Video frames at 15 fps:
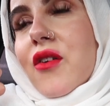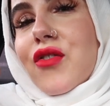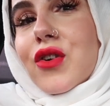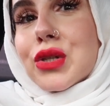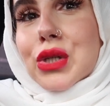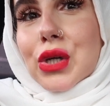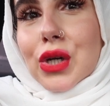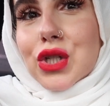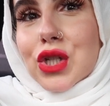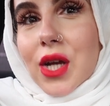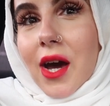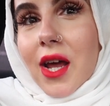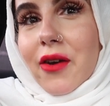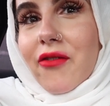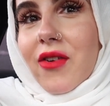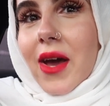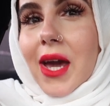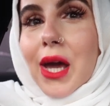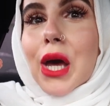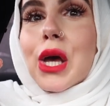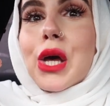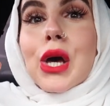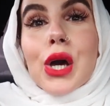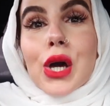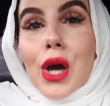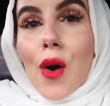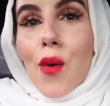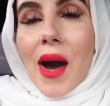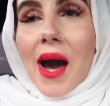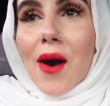It feels good to kind of like
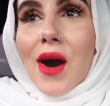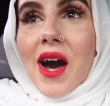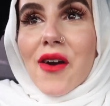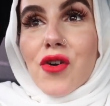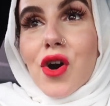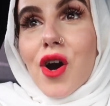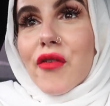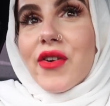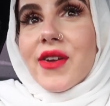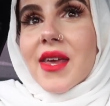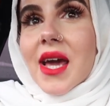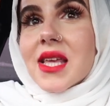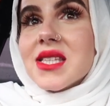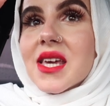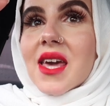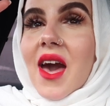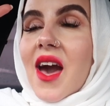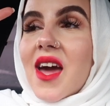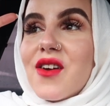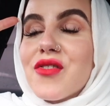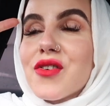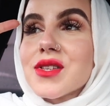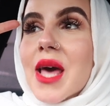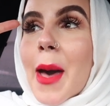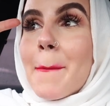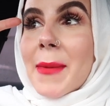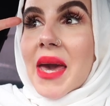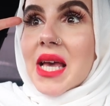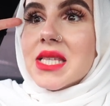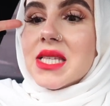go out, have coffee dates again. It feels
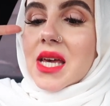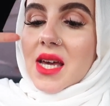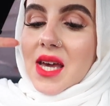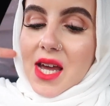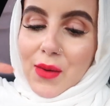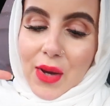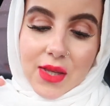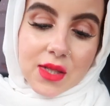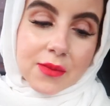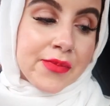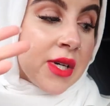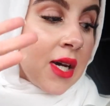amazing. Anyways,